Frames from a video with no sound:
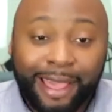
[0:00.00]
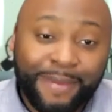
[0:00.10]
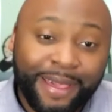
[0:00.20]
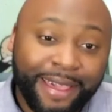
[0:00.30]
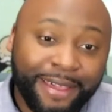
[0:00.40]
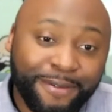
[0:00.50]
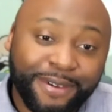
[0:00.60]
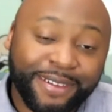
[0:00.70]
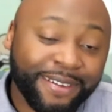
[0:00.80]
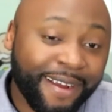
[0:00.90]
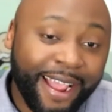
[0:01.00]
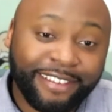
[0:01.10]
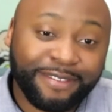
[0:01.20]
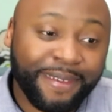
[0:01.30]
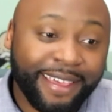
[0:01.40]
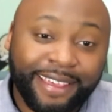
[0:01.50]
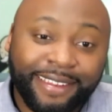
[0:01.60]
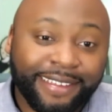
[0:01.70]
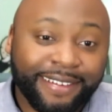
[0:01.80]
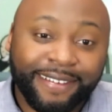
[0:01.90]
man. Well, congrats, man.
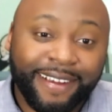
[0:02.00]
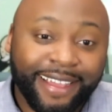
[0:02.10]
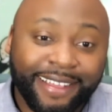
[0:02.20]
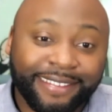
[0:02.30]
Congrats.